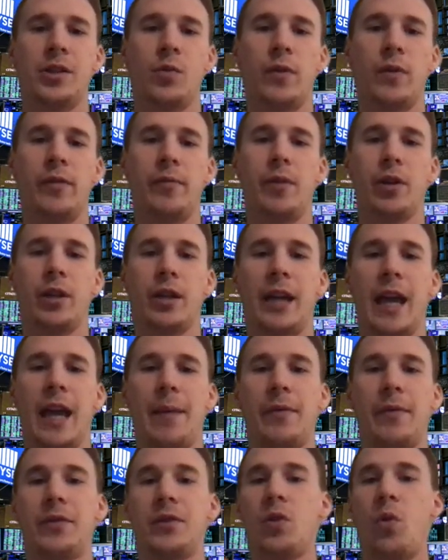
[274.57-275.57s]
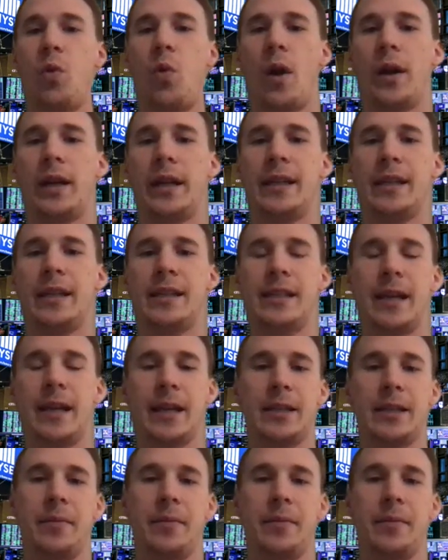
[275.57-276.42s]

We have a market cap of 26